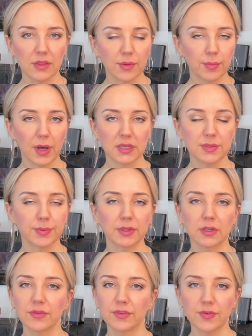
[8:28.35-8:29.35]
the
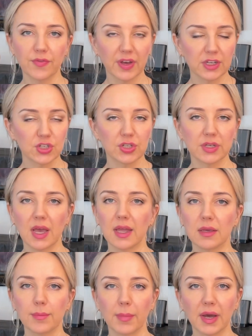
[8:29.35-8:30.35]
possibility of infection,
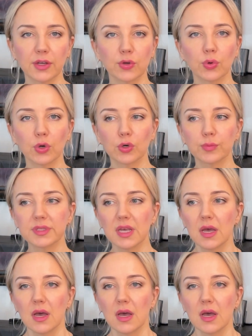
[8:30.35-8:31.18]
any microbes,